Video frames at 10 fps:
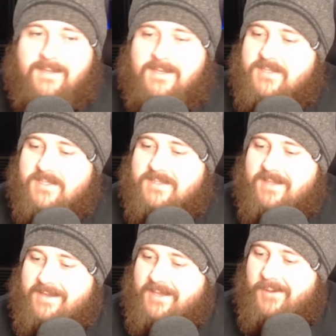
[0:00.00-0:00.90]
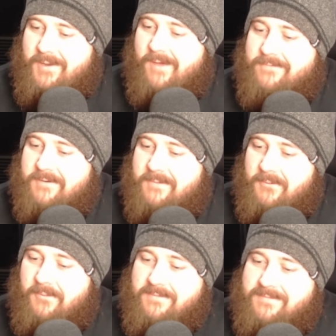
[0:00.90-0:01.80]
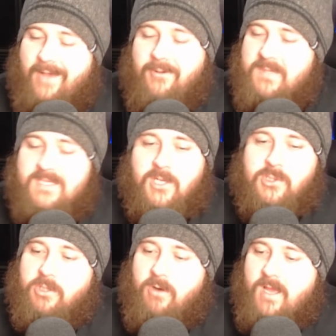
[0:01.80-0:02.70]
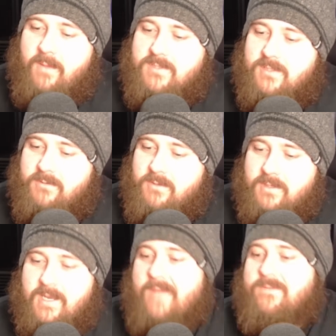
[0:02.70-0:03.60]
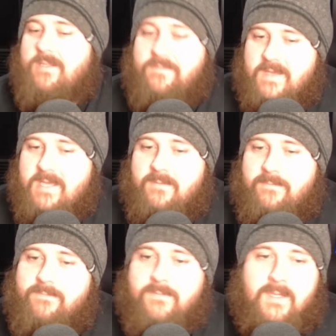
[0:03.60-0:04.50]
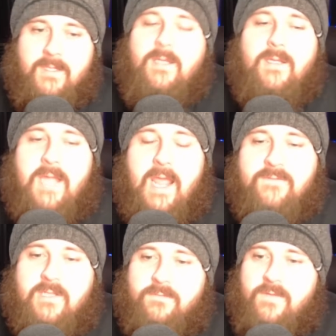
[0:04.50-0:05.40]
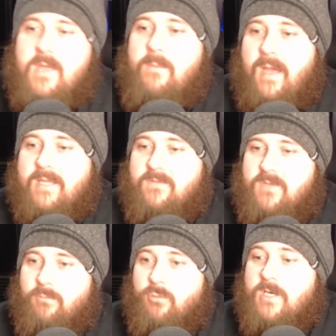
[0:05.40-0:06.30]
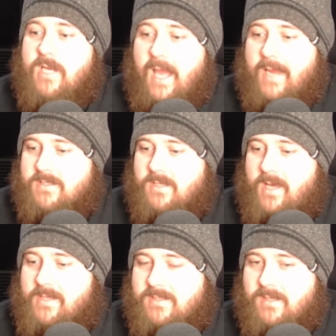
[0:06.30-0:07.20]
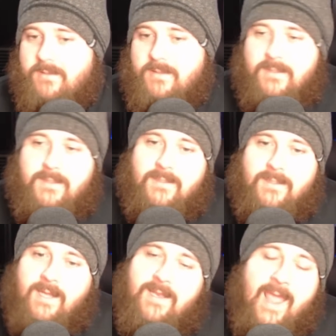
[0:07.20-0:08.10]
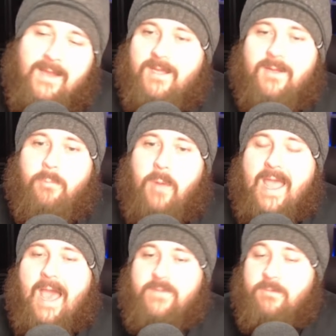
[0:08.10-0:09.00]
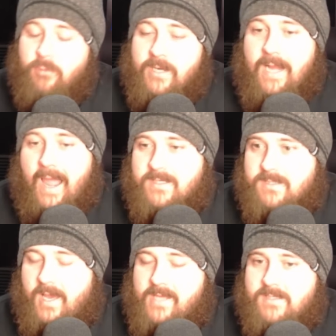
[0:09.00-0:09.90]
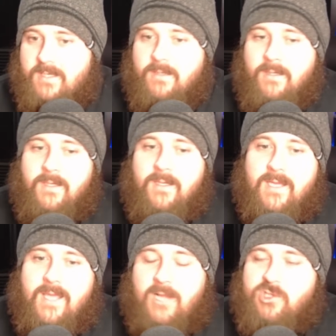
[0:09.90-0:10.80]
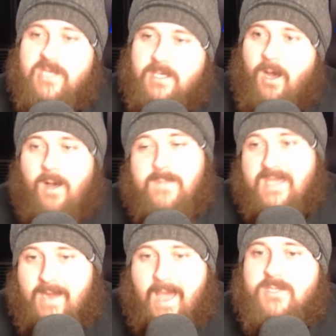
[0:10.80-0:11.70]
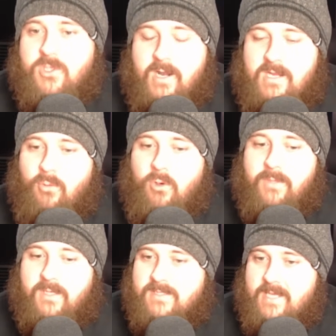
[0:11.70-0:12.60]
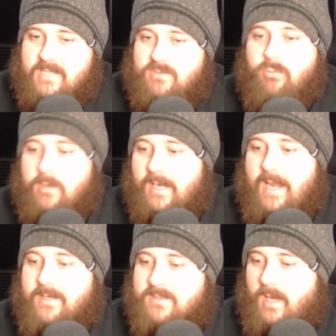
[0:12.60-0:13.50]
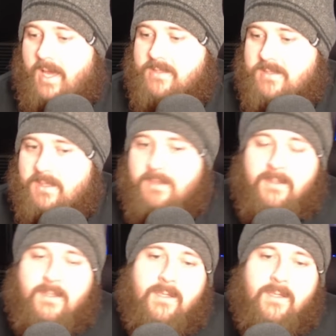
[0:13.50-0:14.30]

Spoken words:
And he's just like going after him all. That would be such a great episode, dude. And they have to defeat him. They have to defeat him by giving him real anxiety. And then by having real anxiety, he actually can't be an actor anymore because he has real anxiety.